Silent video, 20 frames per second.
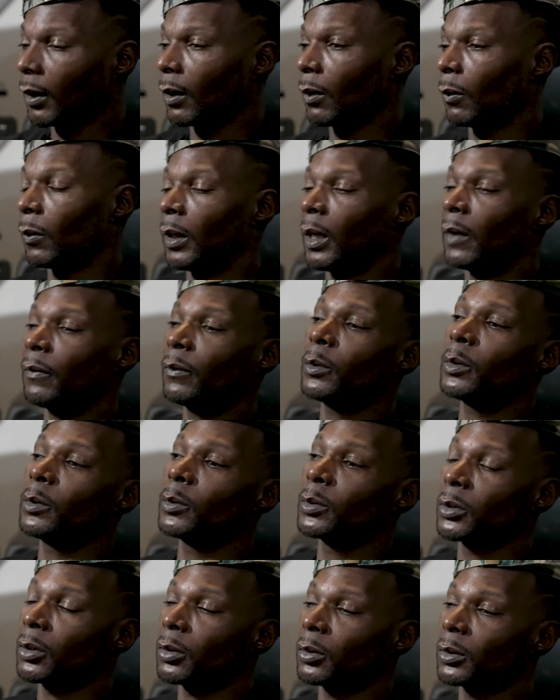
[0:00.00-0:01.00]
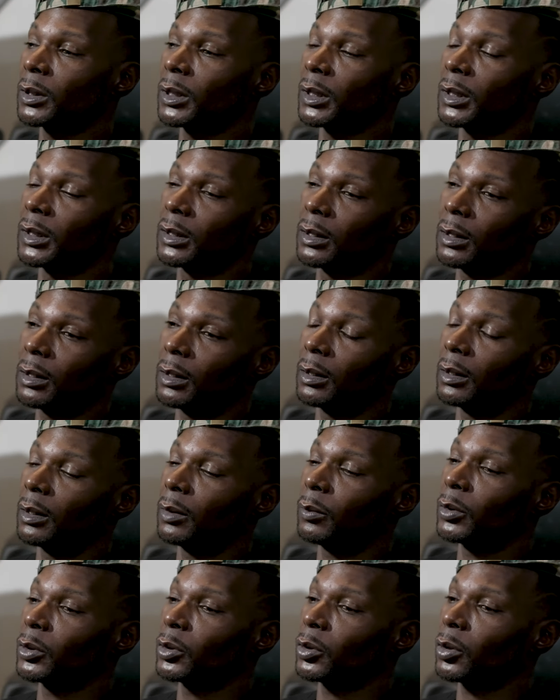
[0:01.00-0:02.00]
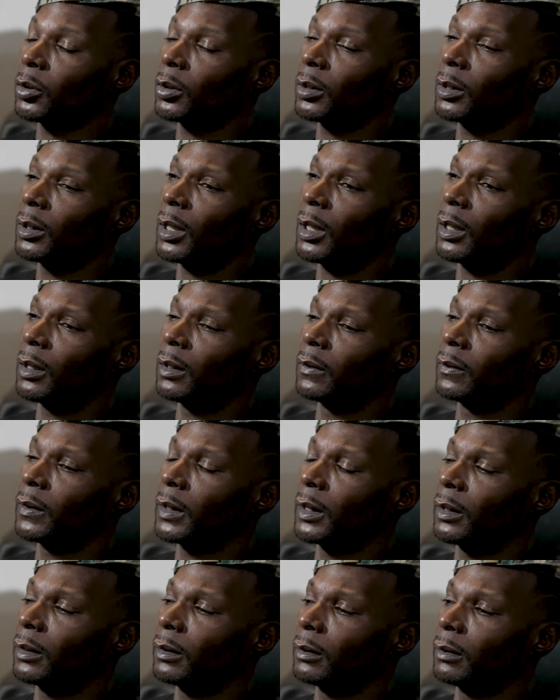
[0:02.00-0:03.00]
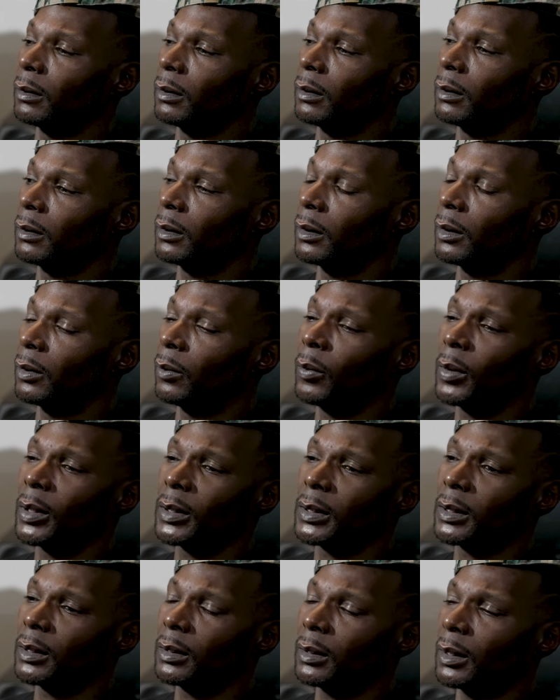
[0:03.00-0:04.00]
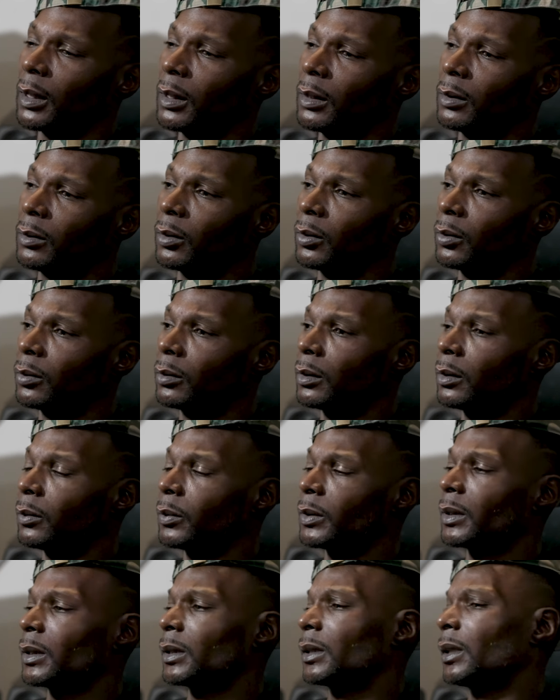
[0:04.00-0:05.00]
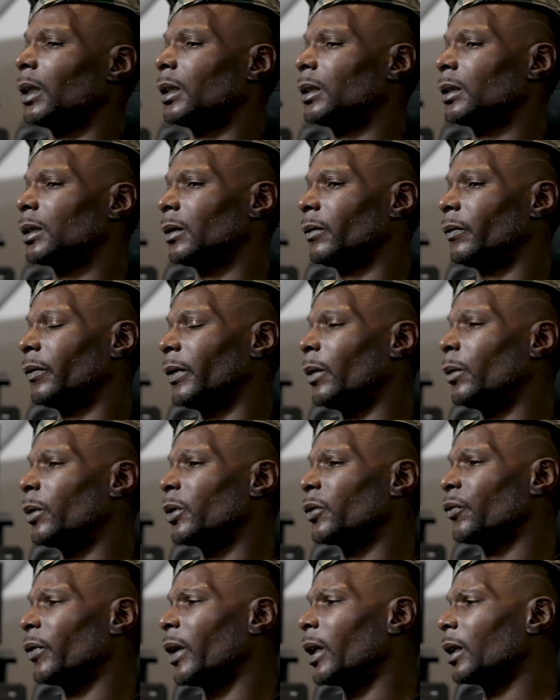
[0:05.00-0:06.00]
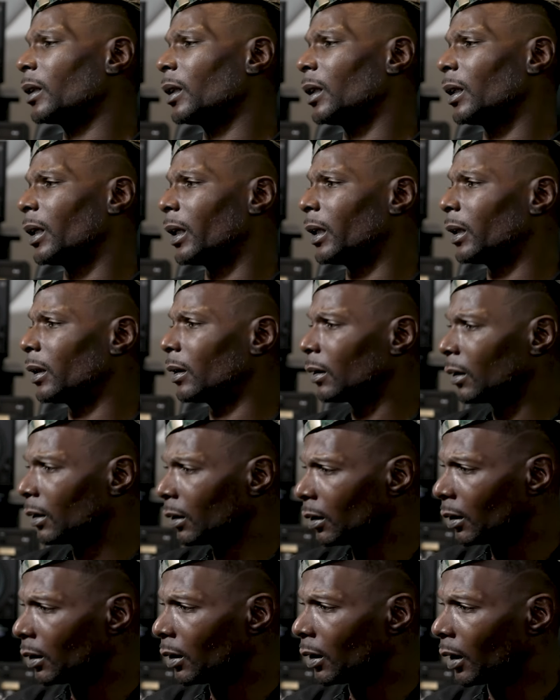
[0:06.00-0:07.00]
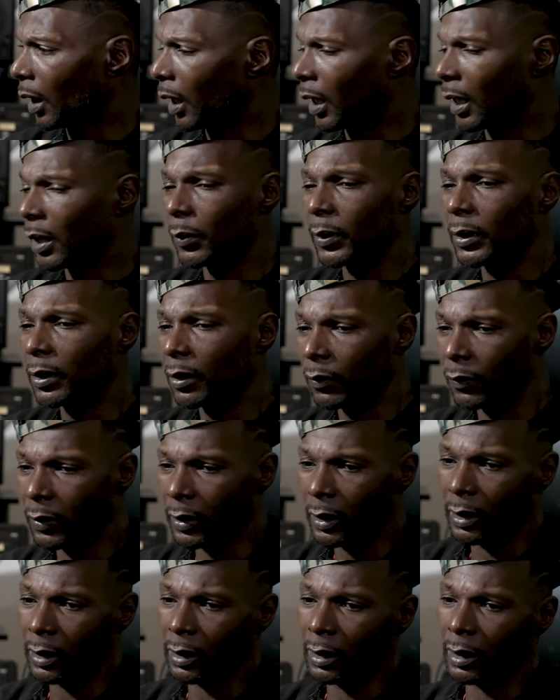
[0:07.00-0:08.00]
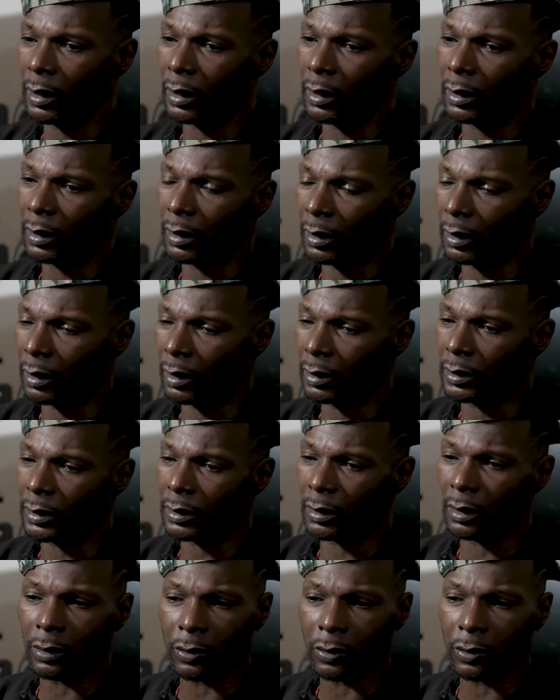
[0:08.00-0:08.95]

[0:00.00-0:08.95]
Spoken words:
Whenever we was going to his hood, it was all love. Like, it wasn't like, you know, it was just like some, it was regular, like, we over here at Sun